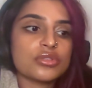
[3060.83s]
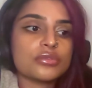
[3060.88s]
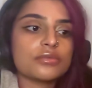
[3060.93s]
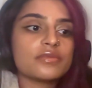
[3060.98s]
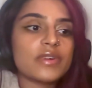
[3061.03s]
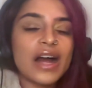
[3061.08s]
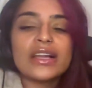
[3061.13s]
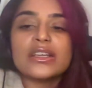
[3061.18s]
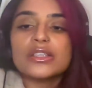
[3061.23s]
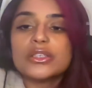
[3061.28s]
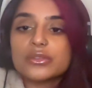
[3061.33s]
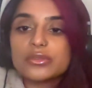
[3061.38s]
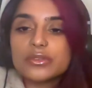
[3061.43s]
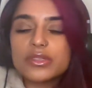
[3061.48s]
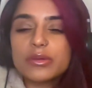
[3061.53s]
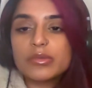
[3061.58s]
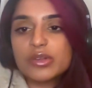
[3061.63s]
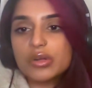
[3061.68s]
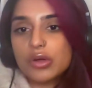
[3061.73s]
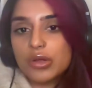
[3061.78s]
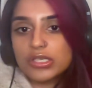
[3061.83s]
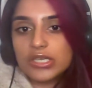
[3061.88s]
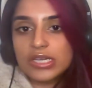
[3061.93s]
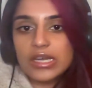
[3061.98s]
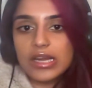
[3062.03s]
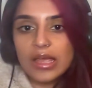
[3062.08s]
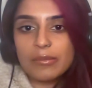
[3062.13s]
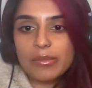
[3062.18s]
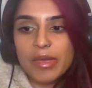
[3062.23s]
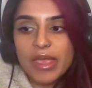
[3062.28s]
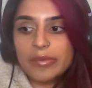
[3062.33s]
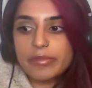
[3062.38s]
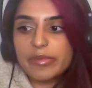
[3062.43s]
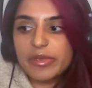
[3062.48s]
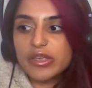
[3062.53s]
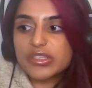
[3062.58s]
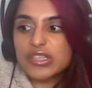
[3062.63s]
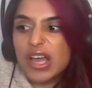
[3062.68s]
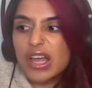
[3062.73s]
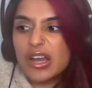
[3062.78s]
do value some of the content I make,
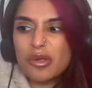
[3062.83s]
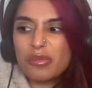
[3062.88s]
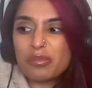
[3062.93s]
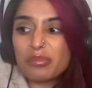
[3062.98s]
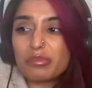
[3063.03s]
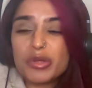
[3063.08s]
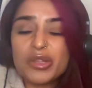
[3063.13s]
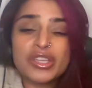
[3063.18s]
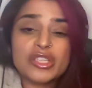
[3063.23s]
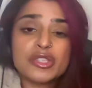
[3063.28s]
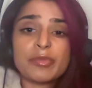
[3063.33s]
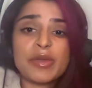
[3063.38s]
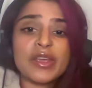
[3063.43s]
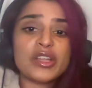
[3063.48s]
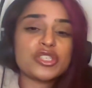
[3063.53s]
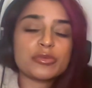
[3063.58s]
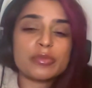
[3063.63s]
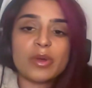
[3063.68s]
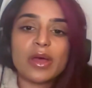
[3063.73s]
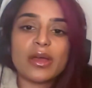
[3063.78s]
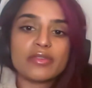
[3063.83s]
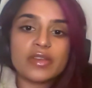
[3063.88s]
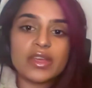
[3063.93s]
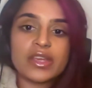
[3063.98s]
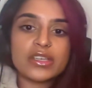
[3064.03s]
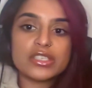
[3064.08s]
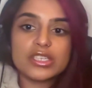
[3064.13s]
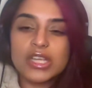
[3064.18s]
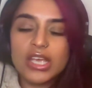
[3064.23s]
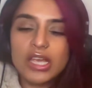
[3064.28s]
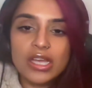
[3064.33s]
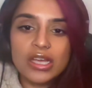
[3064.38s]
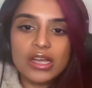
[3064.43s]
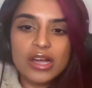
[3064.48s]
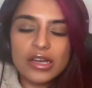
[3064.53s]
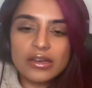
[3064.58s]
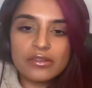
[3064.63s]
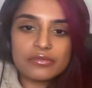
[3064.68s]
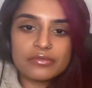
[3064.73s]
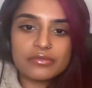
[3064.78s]
because I don't put this picture perfect
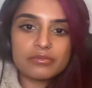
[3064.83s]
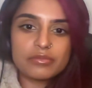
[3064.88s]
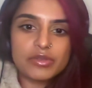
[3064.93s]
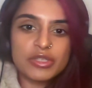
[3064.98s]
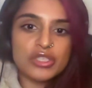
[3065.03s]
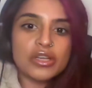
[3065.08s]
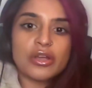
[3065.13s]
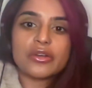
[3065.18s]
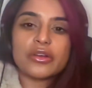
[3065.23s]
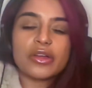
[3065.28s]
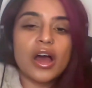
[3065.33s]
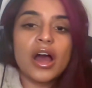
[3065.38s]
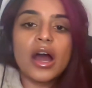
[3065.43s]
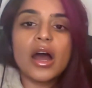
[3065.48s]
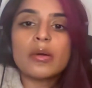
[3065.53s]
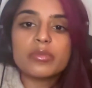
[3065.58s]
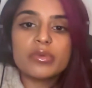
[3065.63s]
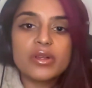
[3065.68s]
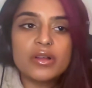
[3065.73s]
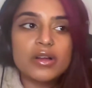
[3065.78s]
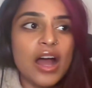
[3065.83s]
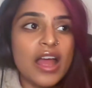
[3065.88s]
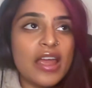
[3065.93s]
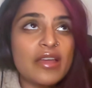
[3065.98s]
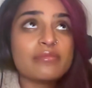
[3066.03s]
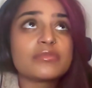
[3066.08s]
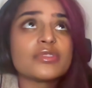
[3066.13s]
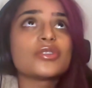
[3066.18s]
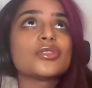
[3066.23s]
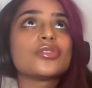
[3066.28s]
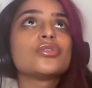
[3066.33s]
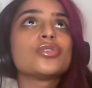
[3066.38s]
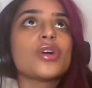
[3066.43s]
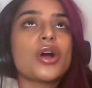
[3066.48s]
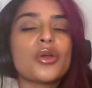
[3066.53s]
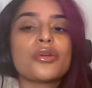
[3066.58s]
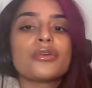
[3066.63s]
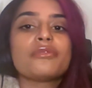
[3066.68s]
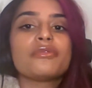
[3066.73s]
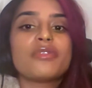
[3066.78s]
kind of persona up. I am
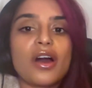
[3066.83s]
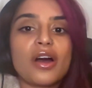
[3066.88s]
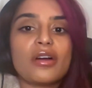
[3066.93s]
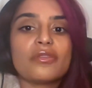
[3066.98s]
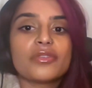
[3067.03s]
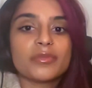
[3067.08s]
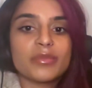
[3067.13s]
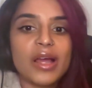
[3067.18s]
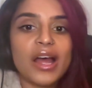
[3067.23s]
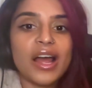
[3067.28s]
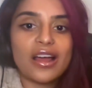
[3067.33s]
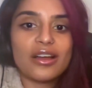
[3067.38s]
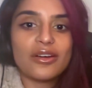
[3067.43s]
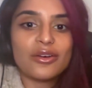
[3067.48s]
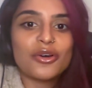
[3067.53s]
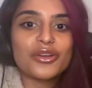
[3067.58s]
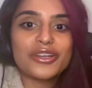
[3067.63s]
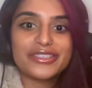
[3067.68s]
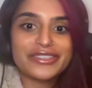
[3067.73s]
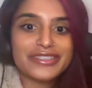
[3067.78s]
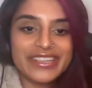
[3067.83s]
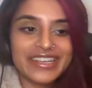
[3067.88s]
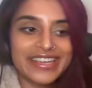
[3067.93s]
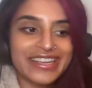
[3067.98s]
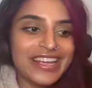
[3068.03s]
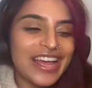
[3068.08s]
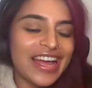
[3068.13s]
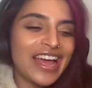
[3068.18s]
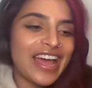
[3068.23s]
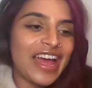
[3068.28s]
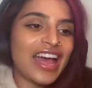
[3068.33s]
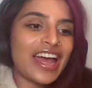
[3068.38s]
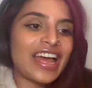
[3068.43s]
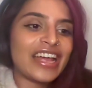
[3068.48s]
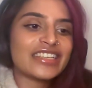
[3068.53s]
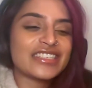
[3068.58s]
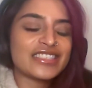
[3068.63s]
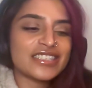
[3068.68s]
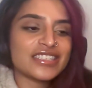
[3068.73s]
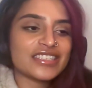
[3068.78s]
so far from that, honestly.
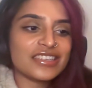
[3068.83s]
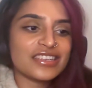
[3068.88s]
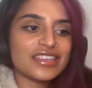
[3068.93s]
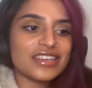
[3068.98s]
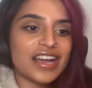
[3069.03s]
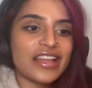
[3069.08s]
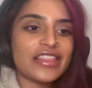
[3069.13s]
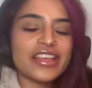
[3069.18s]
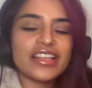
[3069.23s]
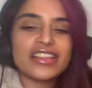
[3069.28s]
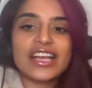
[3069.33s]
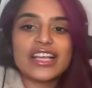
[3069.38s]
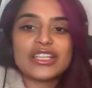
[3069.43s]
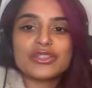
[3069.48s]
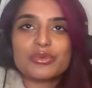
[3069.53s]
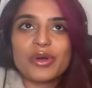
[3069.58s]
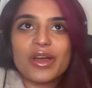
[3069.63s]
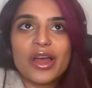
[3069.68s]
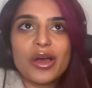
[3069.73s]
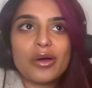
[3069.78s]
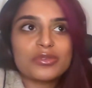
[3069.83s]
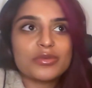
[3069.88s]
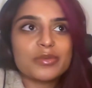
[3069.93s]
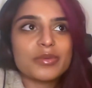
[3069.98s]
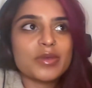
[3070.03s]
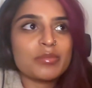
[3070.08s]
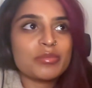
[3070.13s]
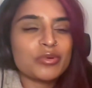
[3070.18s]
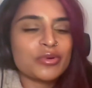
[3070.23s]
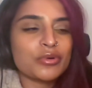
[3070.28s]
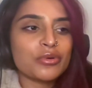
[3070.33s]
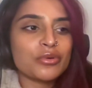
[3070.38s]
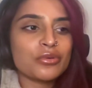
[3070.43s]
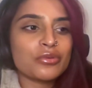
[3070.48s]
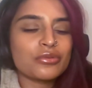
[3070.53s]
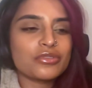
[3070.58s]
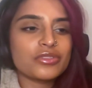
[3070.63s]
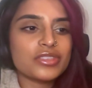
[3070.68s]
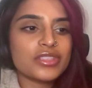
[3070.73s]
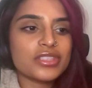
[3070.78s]
And I think that's what helps
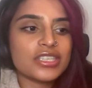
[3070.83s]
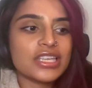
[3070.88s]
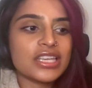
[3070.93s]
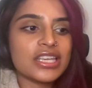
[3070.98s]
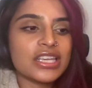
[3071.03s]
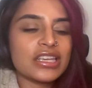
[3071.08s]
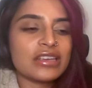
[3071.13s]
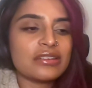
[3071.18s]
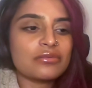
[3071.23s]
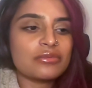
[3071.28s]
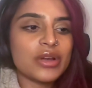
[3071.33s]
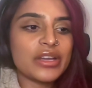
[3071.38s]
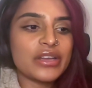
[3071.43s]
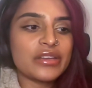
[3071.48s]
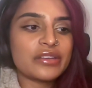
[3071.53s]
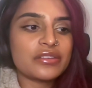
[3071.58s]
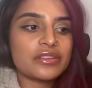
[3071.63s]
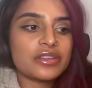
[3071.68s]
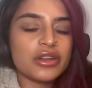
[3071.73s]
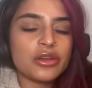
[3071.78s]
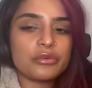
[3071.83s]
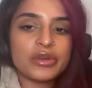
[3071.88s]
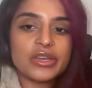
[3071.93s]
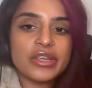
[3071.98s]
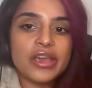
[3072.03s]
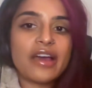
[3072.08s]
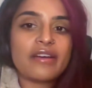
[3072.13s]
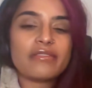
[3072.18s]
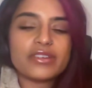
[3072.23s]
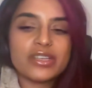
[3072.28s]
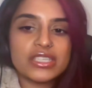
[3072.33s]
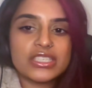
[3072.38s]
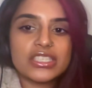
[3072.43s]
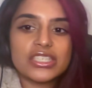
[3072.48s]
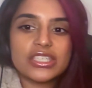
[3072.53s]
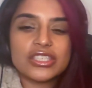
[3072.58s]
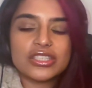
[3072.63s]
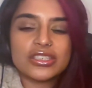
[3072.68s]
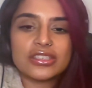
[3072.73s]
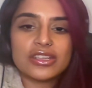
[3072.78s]
people see when, you know, when you have a
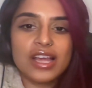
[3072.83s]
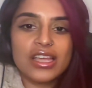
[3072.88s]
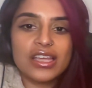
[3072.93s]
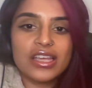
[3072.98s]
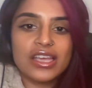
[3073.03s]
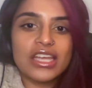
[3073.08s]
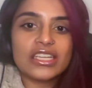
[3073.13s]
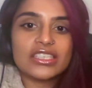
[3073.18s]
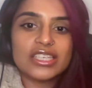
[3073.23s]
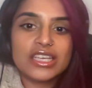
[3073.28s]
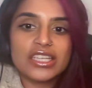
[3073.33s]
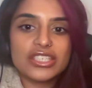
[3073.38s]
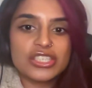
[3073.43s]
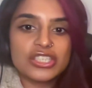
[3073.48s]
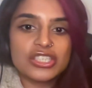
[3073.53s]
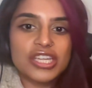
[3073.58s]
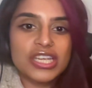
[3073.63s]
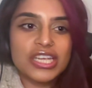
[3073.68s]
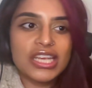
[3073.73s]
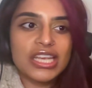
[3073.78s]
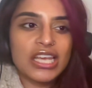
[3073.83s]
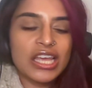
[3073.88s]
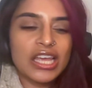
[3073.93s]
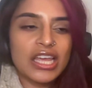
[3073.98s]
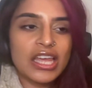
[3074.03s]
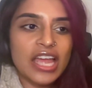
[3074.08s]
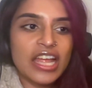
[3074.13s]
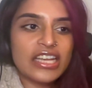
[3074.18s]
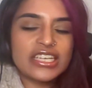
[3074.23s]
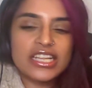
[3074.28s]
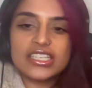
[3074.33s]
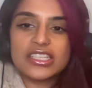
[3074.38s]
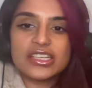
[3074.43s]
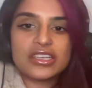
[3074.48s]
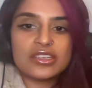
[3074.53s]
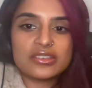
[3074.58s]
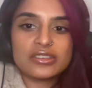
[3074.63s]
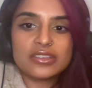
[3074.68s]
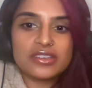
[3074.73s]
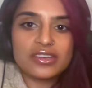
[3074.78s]
condition like ADHD,
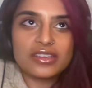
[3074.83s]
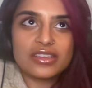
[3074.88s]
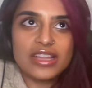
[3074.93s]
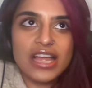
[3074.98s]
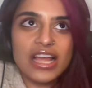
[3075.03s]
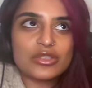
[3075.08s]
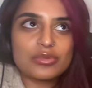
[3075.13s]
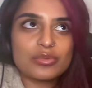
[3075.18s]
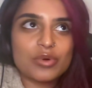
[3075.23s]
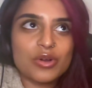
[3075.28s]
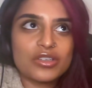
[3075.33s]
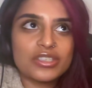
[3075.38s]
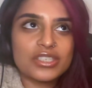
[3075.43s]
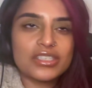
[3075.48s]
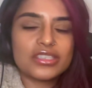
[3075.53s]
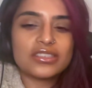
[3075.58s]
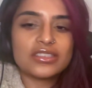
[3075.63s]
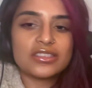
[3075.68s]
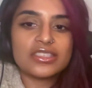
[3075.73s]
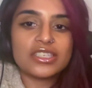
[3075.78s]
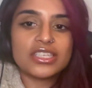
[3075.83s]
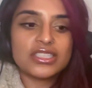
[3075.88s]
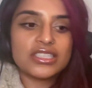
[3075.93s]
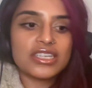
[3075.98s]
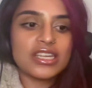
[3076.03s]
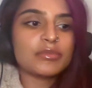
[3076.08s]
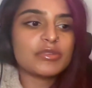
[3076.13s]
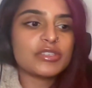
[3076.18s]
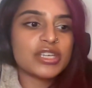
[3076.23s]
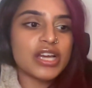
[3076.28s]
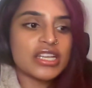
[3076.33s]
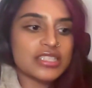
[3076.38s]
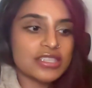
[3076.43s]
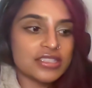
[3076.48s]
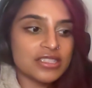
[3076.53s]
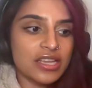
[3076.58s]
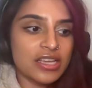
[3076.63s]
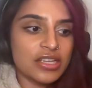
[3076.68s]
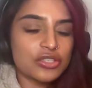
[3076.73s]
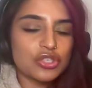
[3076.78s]
that's what
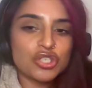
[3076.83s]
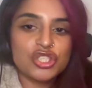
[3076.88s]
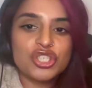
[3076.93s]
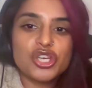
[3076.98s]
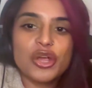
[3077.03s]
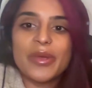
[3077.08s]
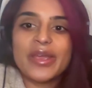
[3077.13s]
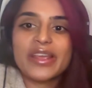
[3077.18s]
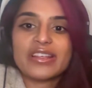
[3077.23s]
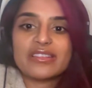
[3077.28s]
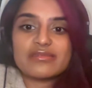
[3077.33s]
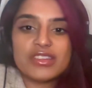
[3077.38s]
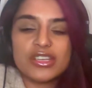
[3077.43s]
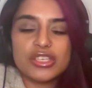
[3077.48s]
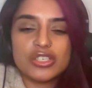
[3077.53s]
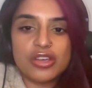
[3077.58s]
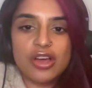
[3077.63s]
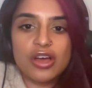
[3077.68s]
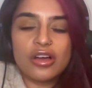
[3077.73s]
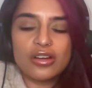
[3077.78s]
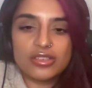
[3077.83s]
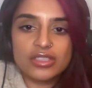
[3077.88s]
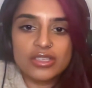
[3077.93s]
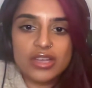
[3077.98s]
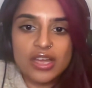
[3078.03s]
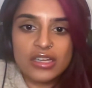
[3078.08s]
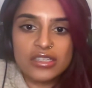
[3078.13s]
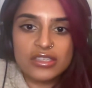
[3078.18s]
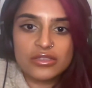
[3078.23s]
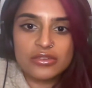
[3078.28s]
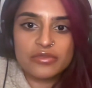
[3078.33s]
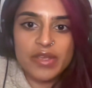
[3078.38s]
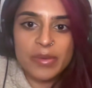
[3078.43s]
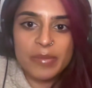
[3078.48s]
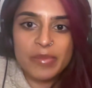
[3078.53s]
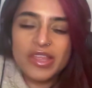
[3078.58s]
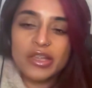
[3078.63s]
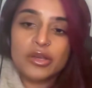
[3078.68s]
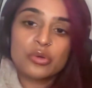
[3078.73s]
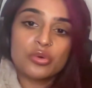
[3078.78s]
destigmatizes it, because you're showing the dark sides of
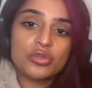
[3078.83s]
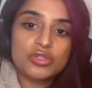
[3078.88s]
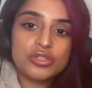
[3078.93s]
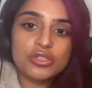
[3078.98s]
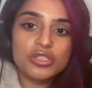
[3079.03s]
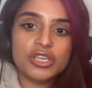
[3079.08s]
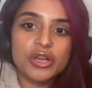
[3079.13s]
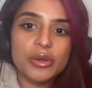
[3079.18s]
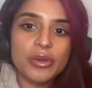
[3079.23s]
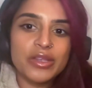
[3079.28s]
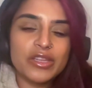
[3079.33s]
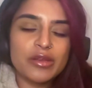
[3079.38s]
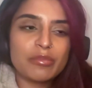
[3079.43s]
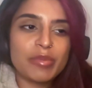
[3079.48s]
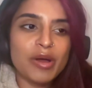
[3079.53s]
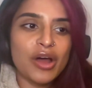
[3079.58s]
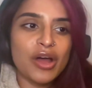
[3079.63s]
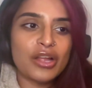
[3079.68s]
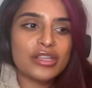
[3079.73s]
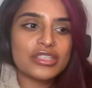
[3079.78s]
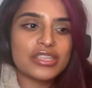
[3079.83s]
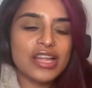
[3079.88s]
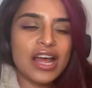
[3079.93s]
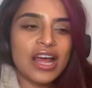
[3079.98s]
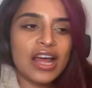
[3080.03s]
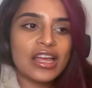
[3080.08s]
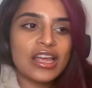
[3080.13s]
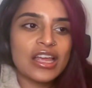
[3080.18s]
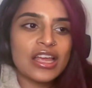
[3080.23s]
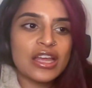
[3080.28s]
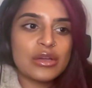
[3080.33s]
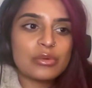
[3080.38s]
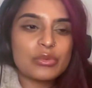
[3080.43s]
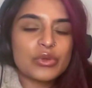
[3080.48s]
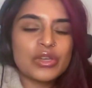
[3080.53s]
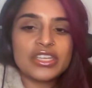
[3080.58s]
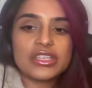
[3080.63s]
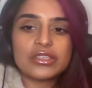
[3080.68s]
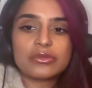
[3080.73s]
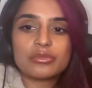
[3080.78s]
it, but then you're also showing the parts that
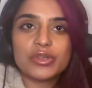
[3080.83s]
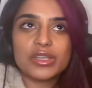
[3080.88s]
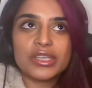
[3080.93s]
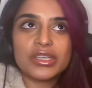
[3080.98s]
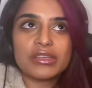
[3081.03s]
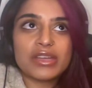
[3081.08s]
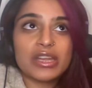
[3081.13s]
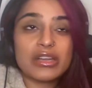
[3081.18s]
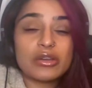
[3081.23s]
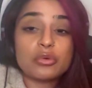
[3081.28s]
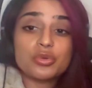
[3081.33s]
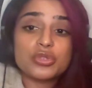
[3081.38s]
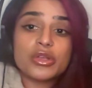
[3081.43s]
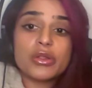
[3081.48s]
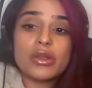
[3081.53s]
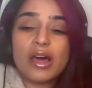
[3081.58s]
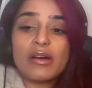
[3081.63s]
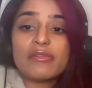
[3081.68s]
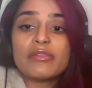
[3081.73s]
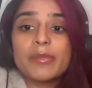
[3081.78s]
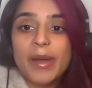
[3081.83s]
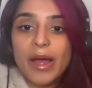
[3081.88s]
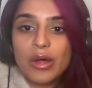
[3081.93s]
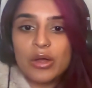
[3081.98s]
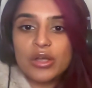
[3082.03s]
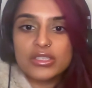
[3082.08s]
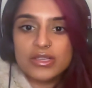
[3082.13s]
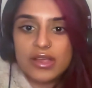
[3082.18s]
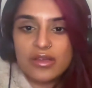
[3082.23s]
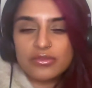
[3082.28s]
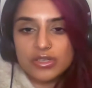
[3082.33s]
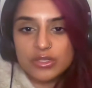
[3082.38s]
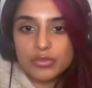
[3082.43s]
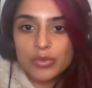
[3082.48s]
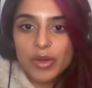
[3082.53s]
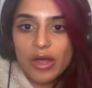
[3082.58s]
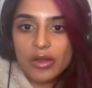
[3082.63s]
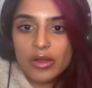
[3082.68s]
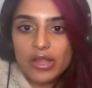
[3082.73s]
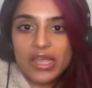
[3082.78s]
we can also love about ourselves as
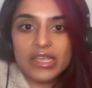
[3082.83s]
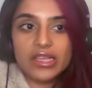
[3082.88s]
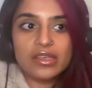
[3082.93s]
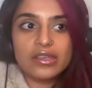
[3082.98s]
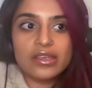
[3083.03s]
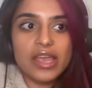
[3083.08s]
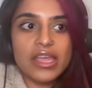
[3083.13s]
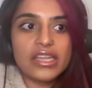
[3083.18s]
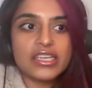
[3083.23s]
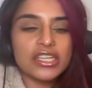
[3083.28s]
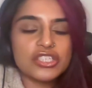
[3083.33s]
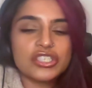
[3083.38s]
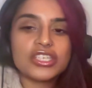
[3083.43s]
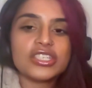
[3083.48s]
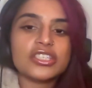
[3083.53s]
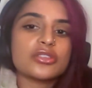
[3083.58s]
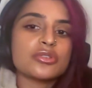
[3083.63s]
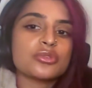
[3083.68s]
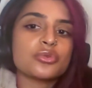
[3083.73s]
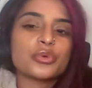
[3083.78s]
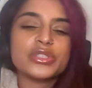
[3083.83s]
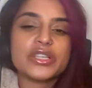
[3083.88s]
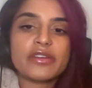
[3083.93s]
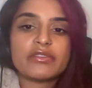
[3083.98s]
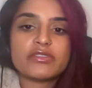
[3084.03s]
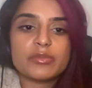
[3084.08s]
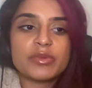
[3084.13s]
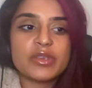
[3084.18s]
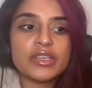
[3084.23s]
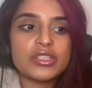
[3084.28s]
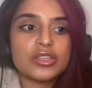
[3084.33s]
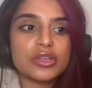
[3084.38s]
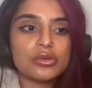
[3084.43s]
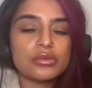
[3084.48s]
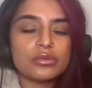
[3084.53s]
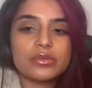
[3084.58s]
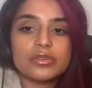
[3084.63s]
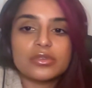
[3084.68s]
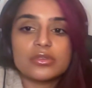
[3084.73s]
well. Like ADHD doesn't always have to be so